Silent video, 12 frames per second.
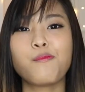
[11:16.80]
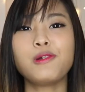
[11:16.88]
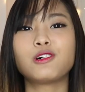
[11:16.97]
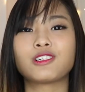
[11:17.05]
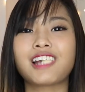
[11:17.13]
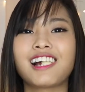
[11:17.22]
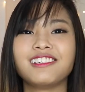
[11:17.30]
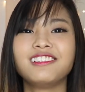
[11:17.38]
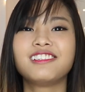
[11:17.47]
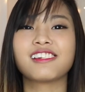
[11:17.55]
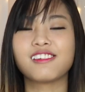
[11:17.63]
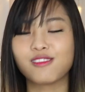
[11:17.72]
no Don't have
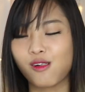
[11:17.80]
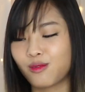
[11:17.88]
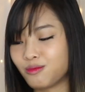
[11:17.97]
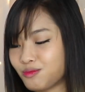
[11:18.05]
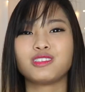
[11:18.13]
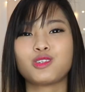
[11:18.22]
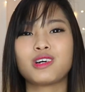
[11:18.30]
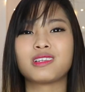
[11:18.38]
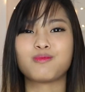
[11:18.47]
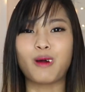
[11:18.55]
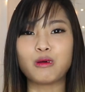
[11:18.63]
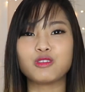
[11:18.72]

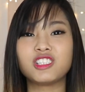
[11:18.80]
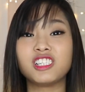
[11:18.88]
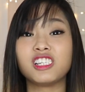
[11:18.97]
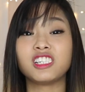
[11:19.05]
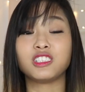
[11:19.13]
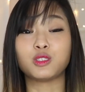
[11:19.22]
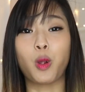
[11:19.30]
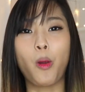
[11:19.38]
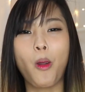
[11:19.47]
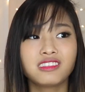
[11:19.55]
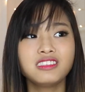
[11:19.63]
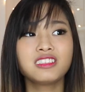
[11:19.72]
a bounciness, you
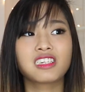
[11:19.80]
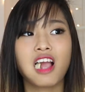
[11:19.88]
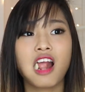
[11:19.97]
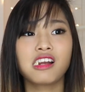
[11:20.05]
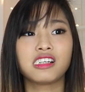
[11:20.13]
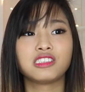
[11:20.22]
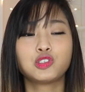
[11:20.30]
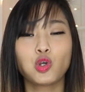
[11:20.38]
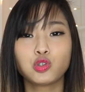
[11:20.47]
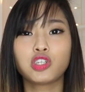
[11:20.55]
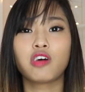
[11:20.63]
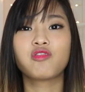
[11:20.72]
know. No, kind of like
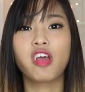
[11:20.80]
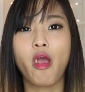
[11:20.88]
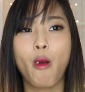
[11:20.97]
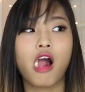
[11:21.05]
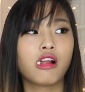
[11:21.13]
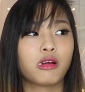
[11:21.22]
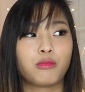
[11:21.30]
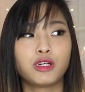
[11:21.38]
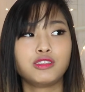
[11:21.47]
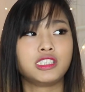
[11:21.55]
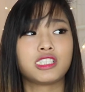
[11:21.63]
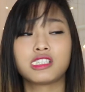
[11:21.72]
so soft that your
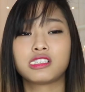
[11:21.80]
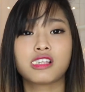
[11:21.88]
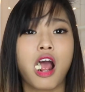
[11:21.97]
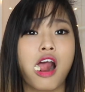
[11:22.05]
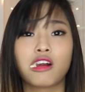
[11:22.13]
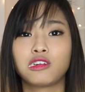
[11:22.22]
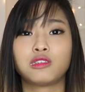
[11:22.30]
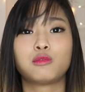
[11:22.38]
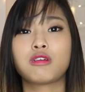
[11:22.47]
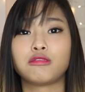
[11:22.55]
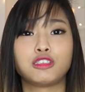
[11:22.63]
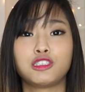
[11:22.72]
mouth is just I don't know
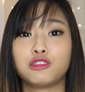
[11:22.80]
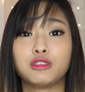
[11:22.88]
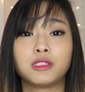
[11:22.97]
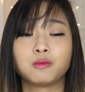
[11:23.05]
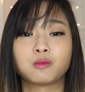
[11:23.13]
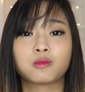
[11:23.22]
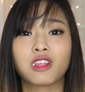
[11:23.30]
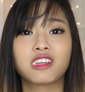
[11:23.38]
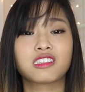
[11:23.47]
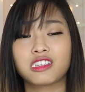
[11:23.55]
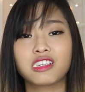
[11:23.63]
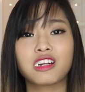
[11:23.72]
what I'm chewing.
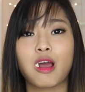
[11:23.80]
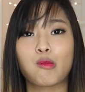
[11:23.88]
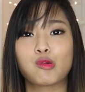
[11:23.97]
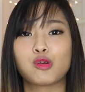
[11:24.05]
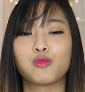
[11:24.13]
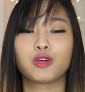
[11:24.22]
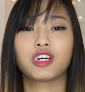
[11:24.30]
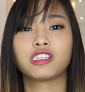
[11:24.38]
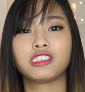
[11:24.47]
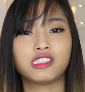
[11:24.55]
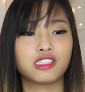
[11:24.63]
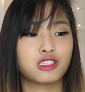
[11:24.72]
It's nothing that I'm chewing because
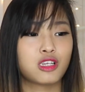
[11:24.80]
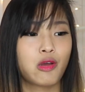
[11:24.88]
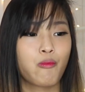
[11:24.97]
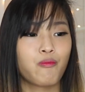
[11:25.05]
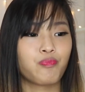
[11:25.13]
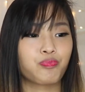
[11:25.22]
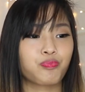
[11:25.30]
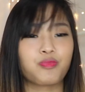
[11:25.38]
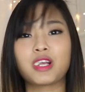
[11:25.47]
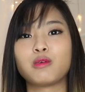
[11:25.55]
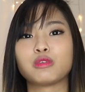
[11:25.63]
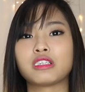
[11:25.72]
it just
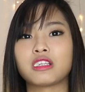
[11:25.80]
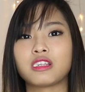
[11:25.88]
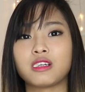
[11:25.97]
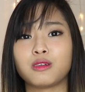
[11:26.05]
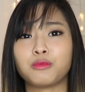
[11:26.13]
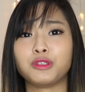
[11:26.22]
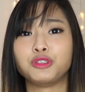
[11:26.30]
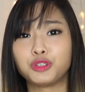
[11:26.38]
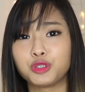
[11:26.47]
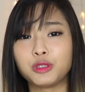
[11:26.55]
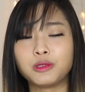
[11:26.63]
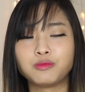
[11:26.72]
becomes nothing when you
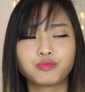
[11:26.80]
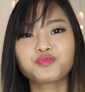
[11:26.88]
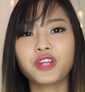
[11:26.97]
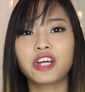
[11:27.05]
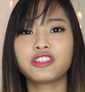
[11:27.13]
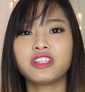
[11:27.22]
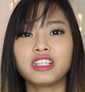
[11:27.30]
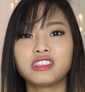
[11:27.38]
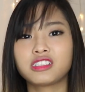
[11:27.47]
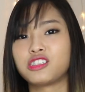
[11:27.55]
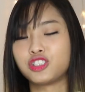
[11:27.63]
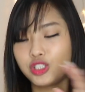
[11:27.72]
chew it. I don't like
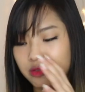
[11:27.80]
this kind of